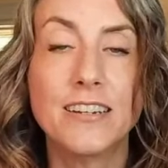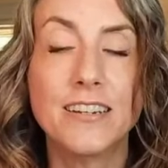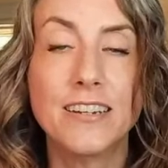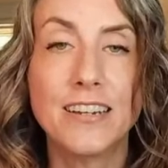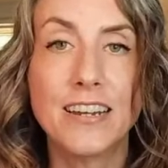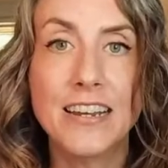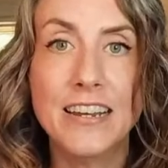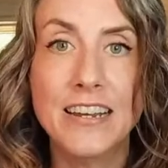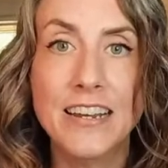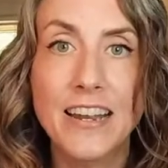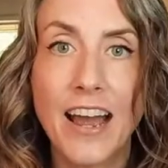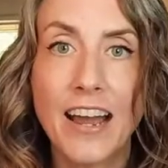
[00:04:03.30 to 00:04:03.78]

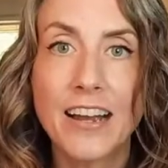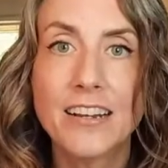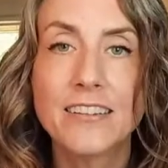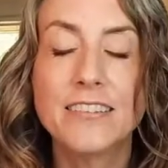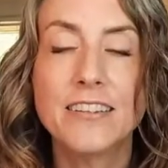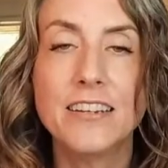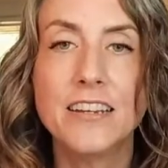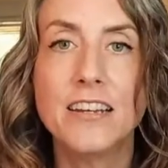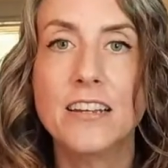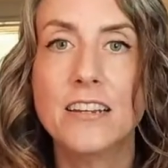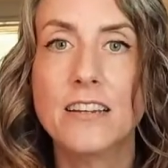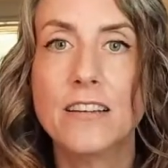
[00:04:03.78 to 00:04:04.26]

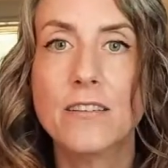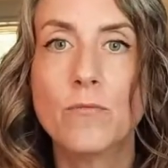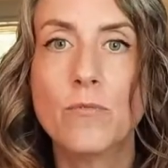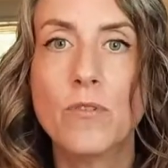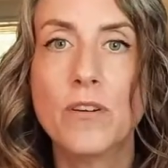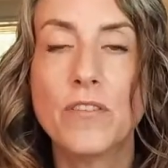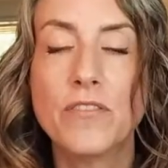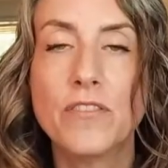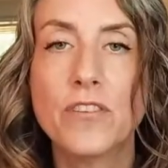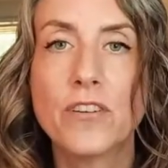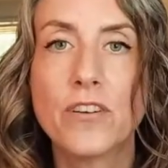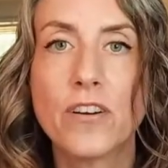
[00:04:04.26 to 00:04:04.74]
connecting
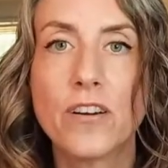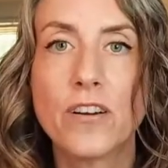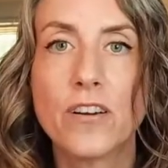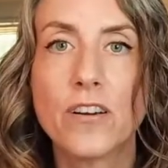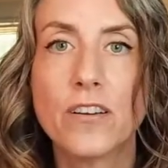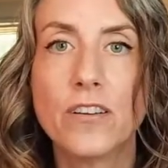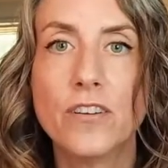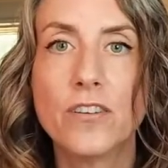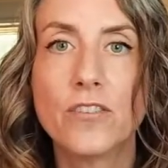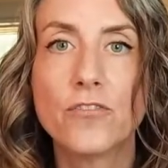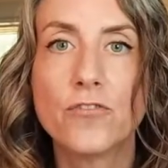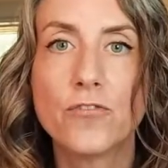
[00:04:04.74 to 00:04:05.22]
with
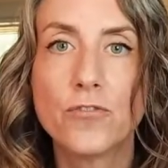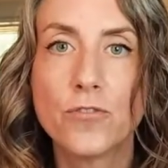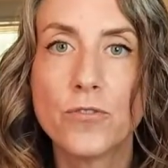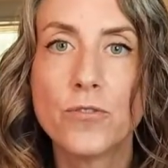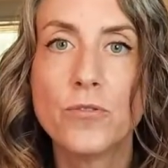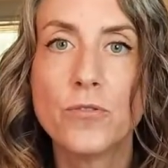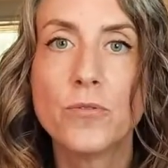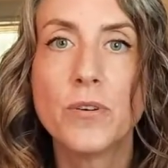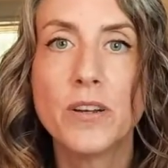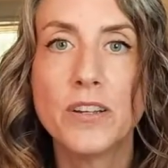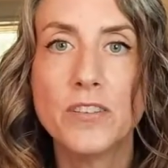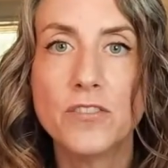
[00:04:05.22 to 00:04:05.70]
your
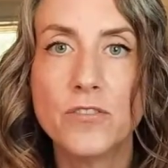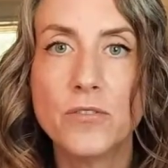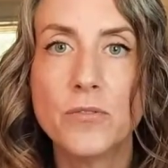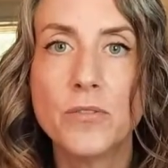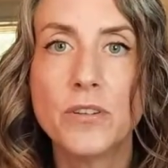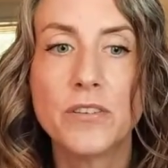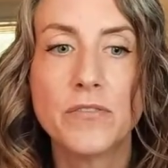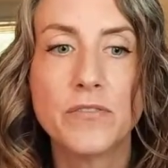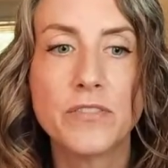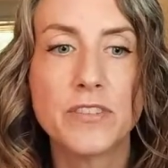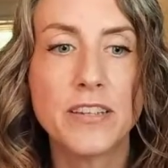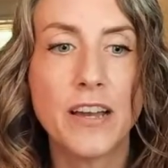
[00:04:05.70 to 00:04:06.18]
true
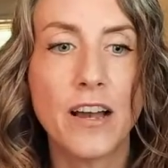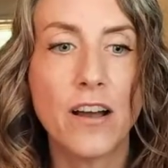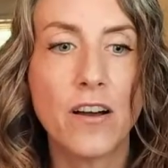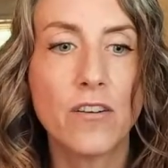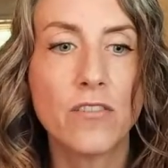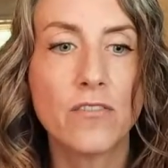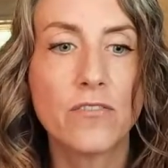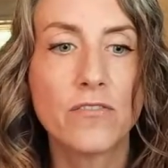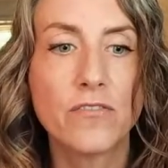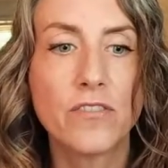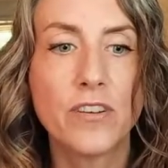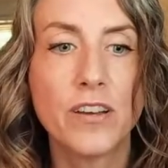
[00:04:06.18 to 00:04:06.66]
intuitive
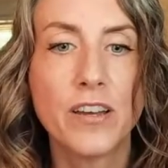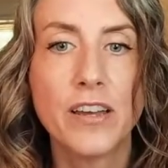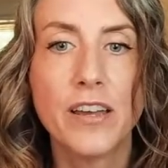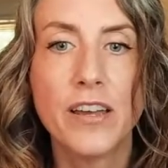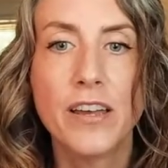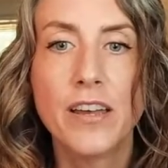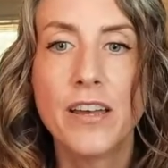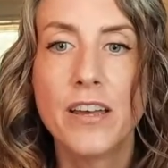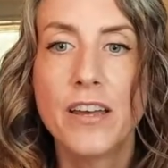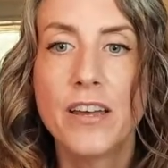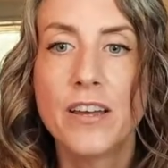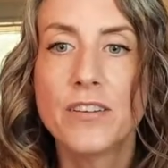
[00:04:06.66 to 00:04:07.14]
self.
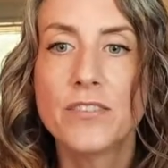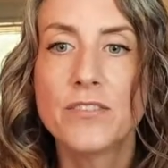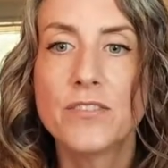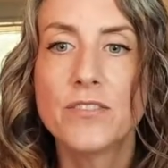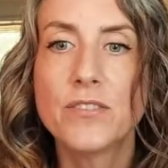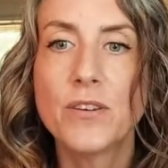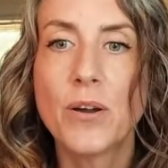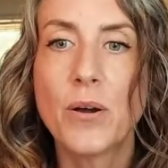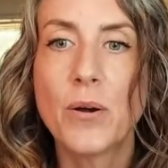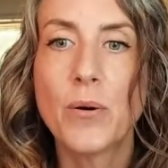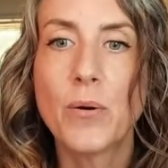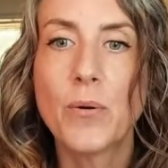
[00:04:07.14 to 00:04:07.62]

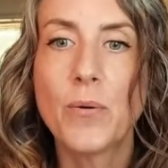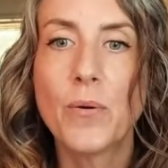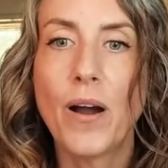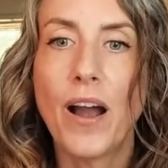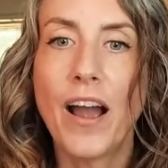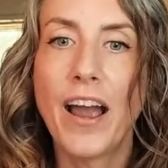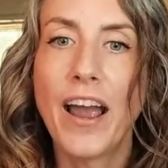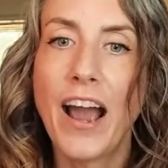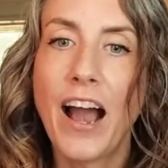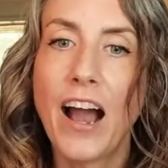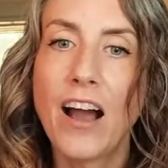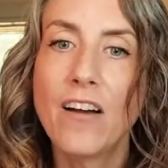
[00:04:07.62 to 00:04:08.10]
So
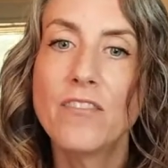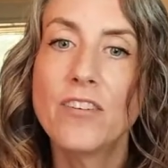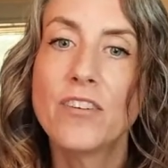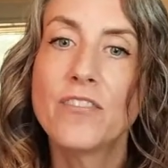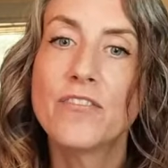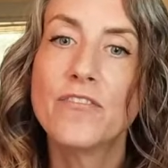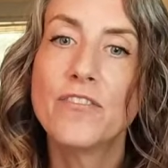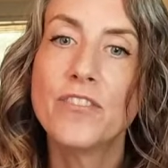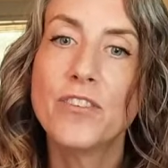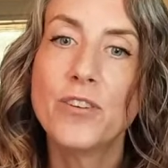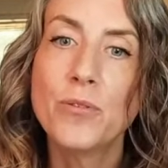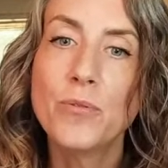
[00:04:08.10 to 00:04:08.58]
I have a
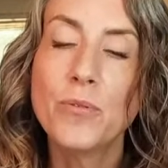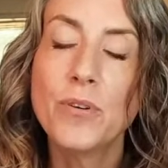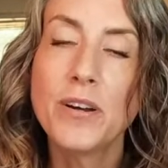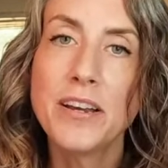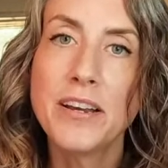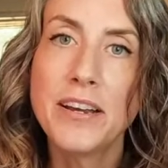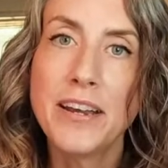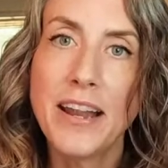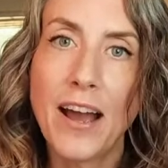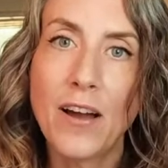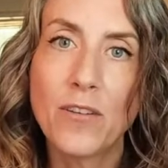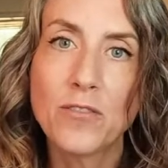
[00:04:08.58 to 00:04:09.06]
few
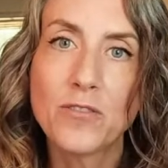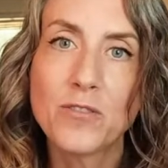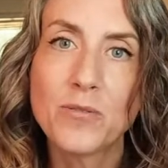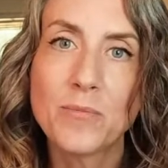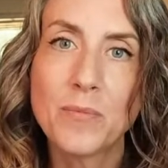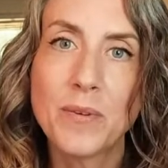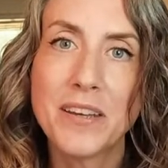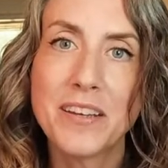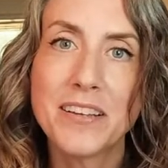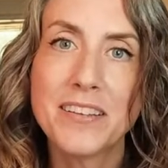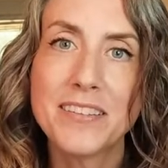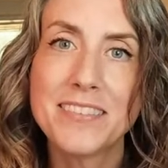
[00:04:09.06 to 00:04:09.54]

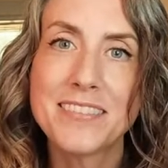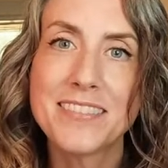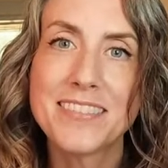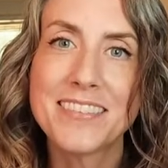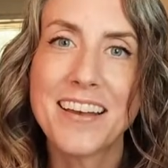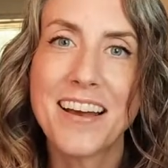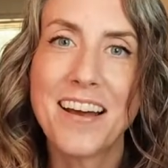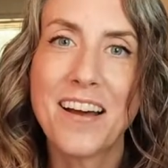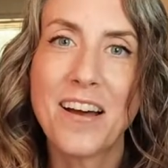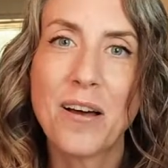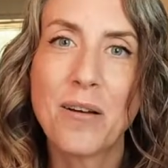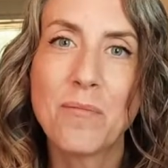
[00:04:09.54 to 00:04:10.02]
announcements
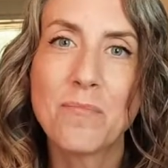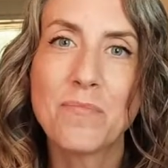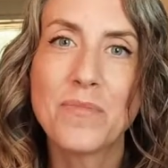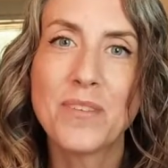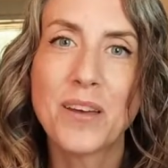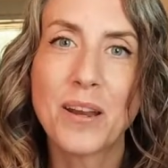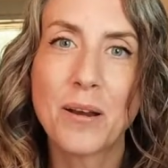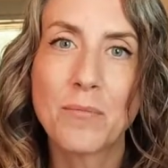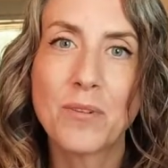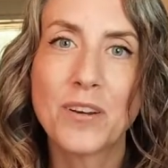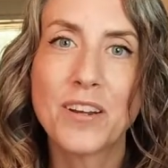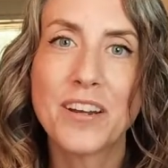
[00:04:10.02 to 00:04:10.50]

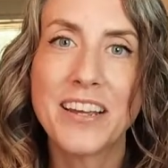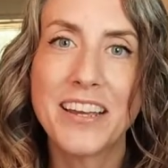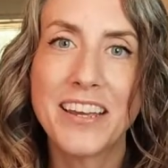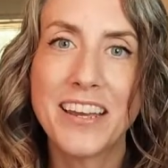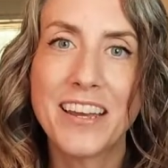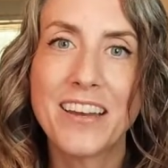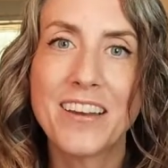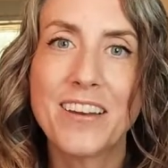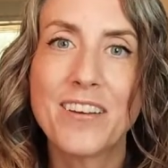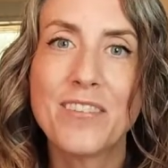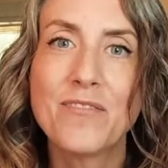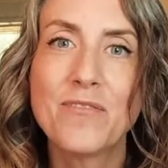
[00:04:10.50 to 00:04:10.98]
that I'm going to
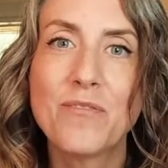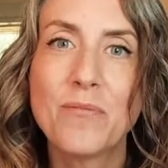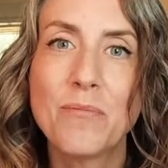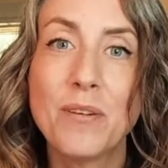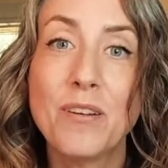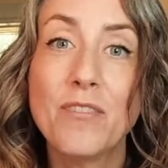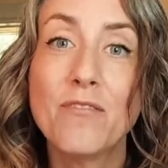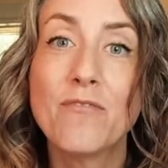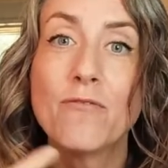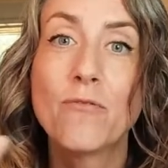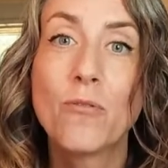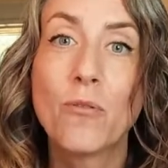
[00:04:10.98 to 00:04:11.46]
give
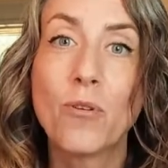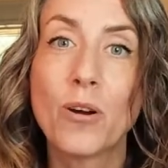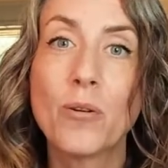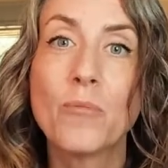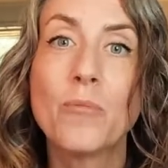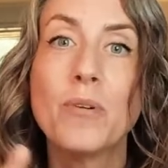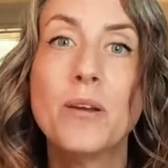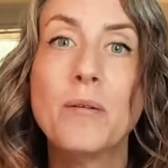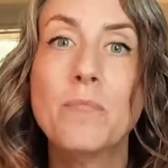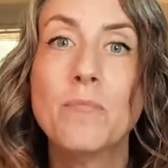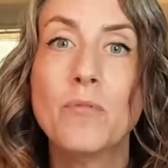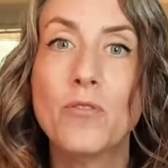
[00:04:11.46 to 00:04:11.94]
before
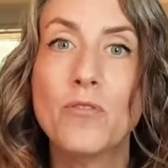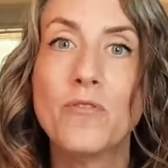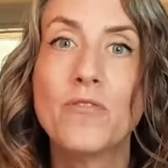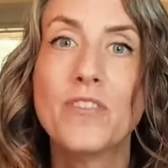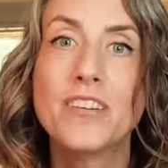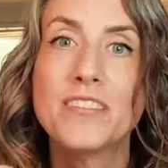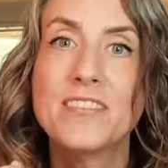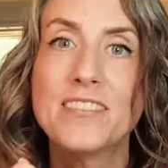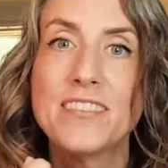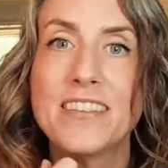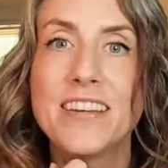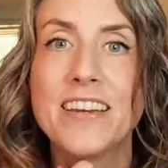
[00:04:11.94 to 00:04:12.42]
we move
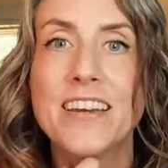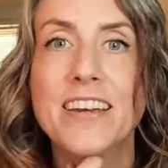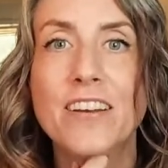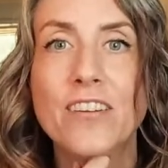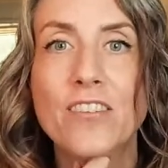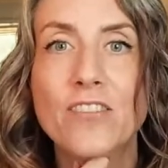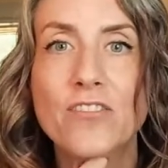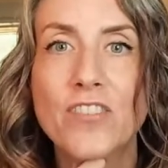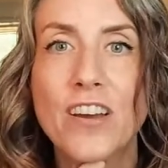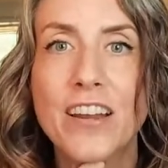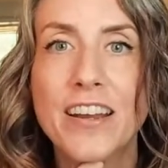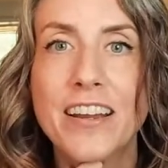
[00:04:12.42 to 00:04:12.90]
into the
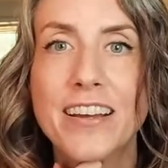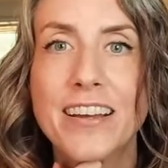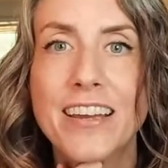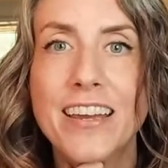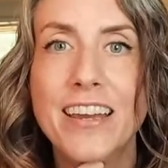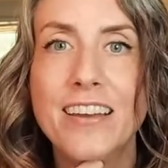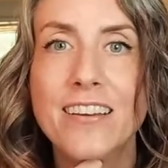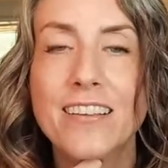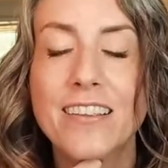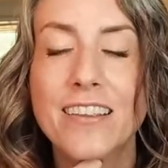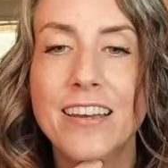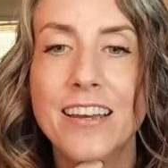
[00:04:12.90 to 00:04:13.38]
energetic
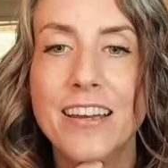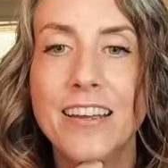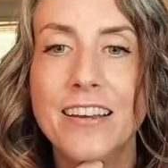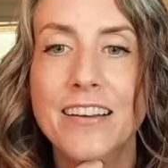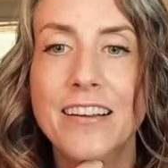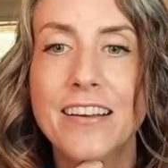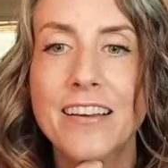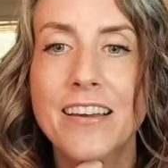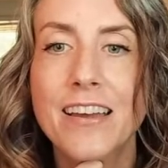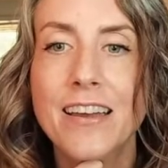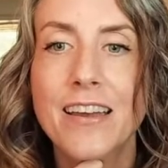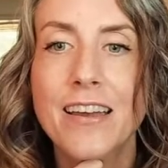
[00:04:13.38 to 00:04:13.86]
healing.
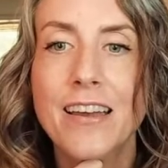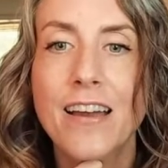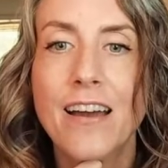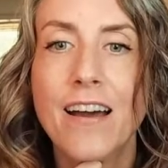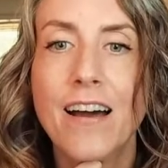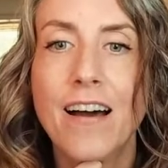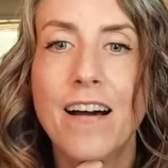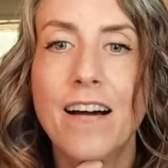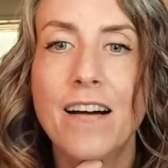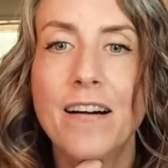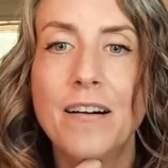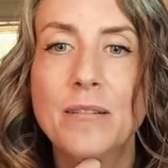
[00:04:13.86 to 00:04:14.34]

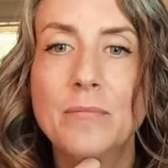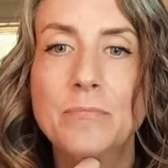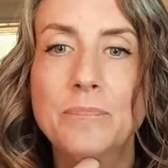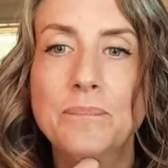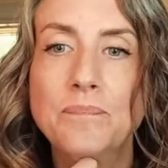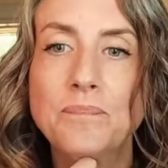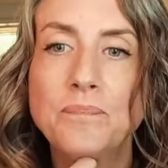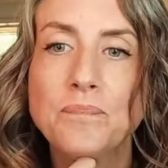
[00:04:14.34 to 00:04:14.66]
Um,